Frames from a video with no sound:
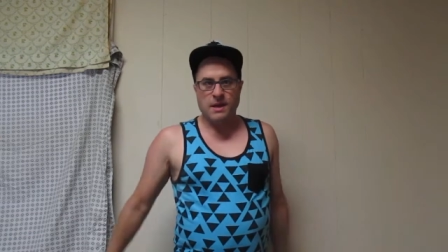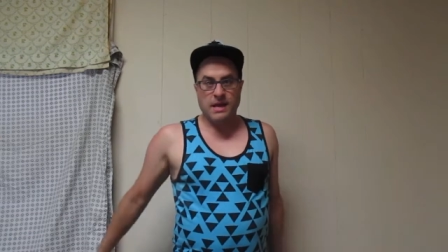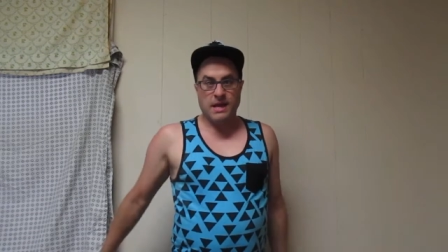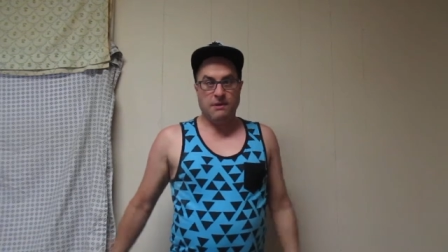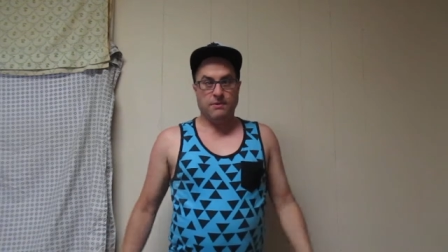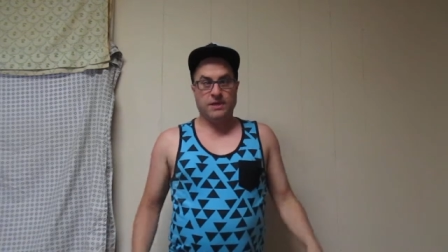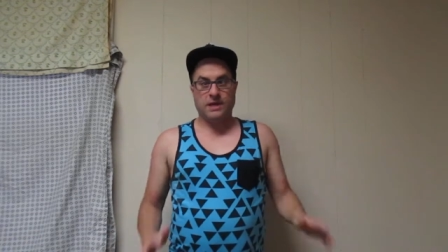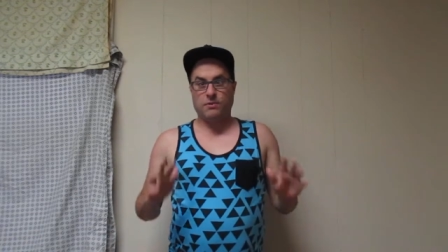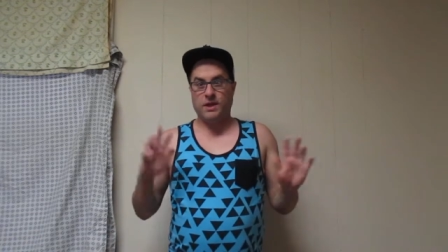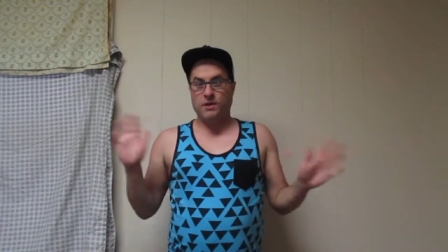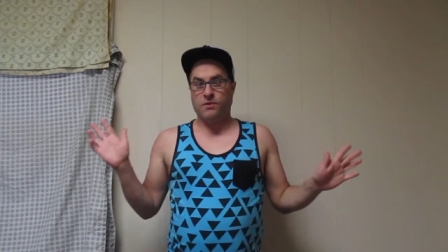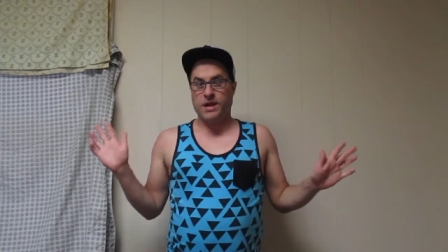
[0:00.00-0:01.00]
It was like
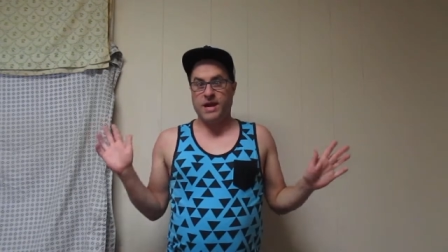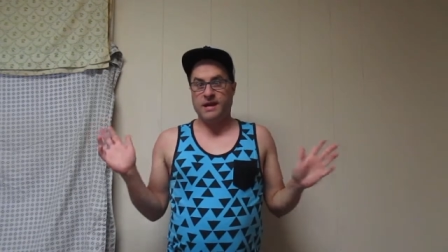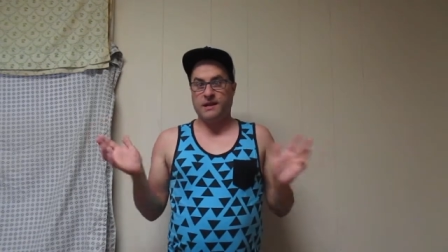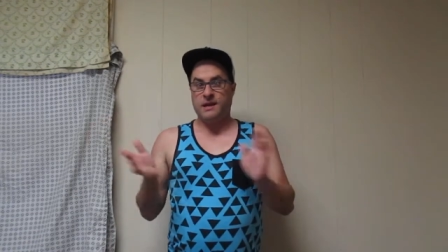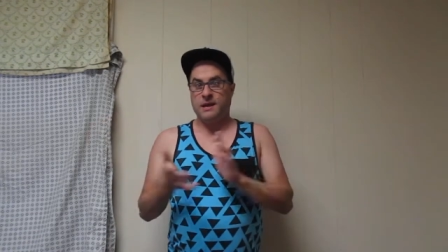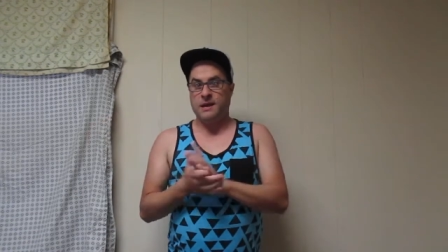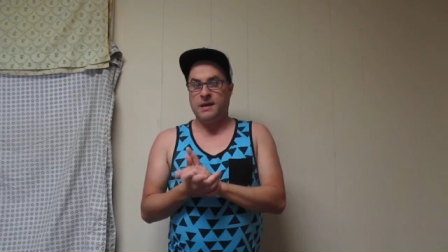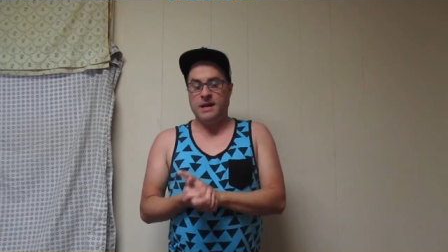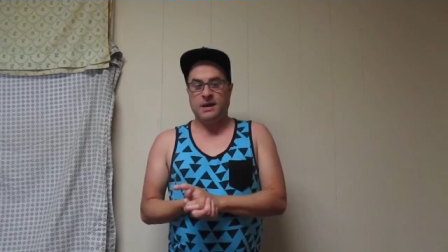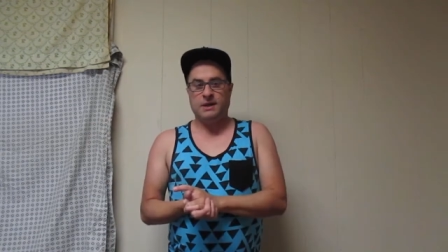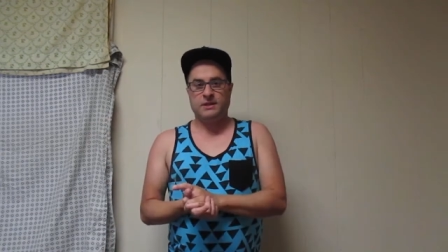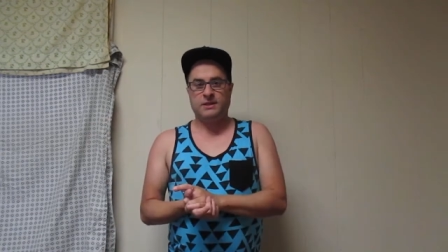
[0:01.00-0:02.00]
really great. It
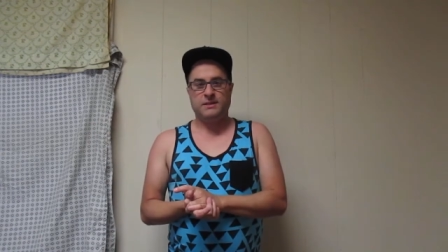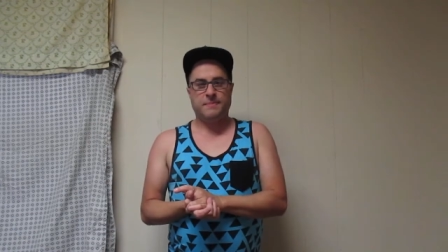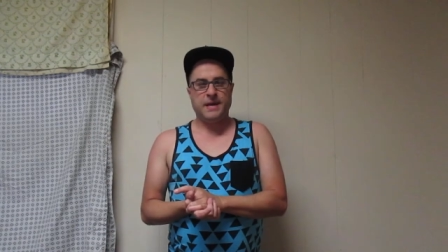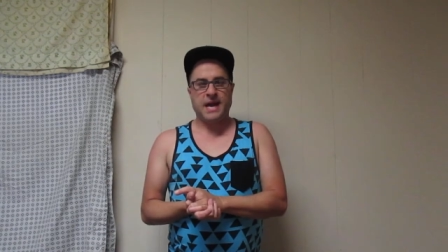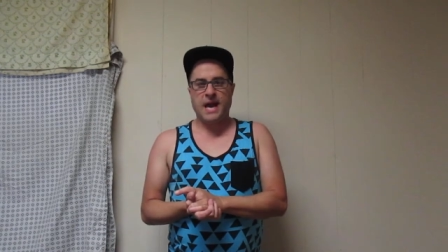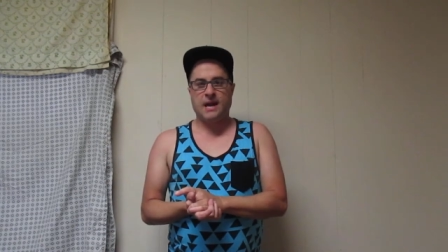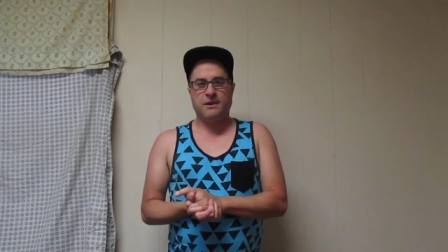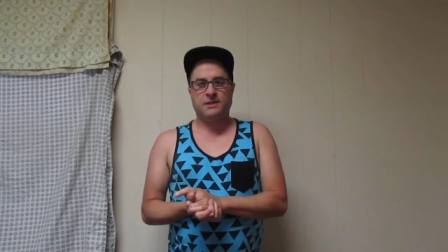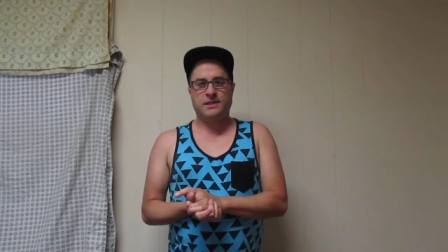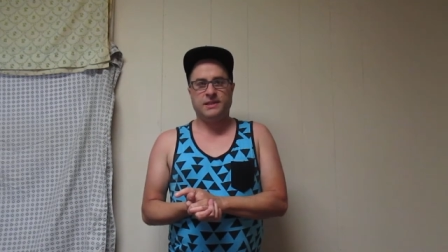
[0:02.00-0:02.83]
was this big house.